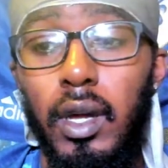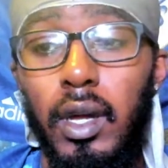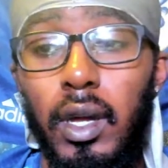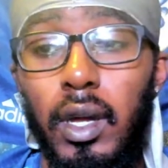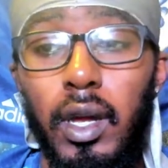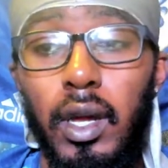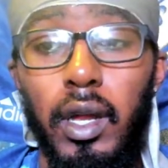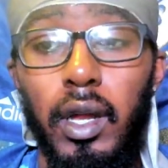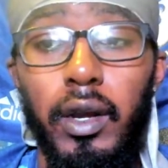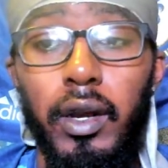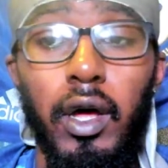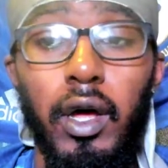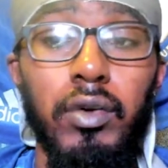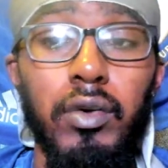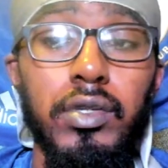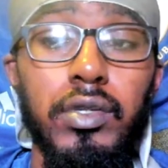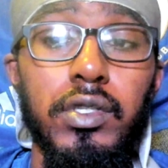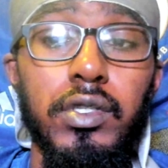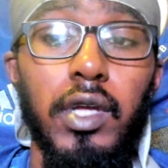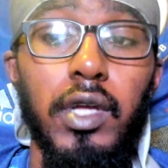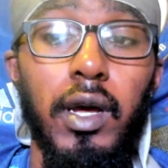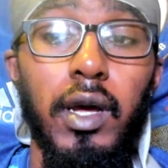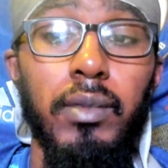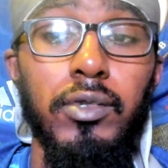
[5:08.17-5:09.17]
And now it's
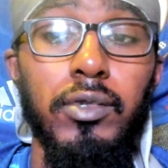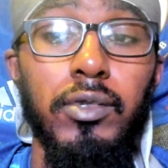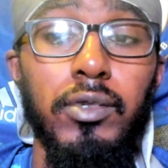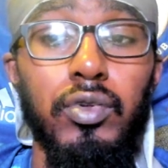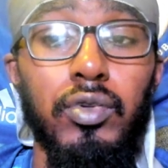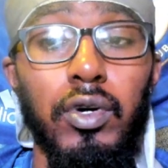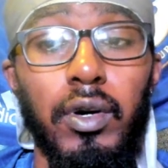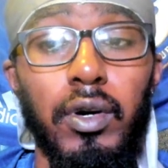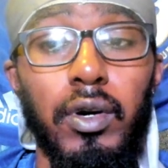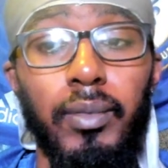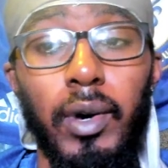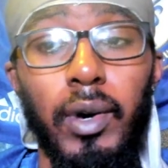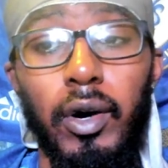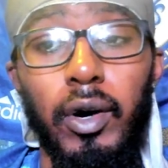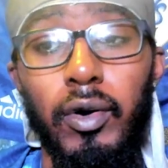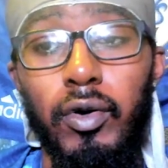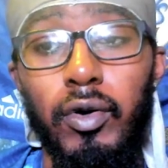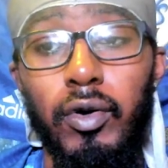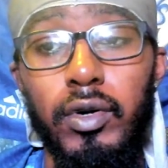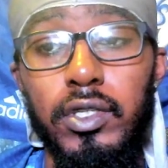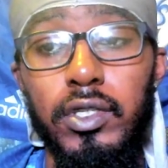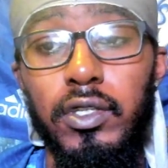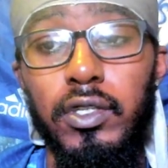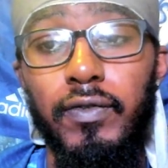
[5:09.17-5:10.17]
time to talk about
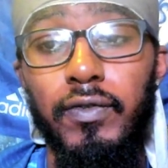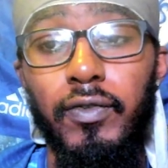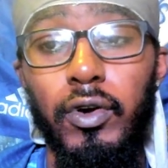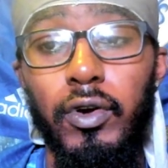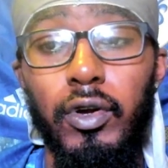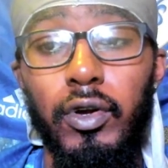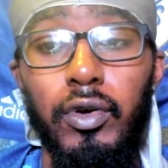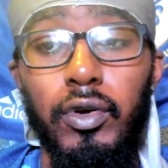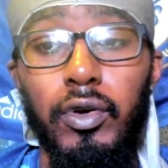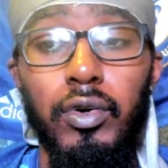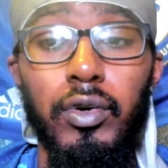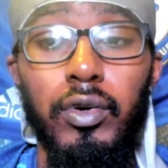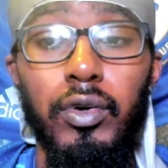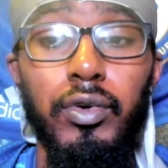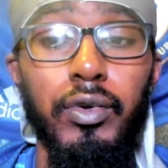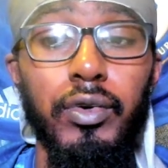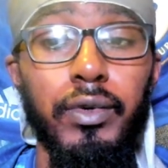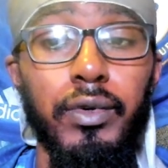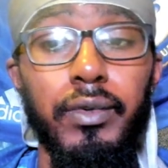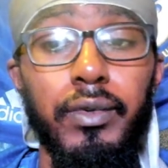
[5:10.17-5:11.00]
Christopher Nkunku.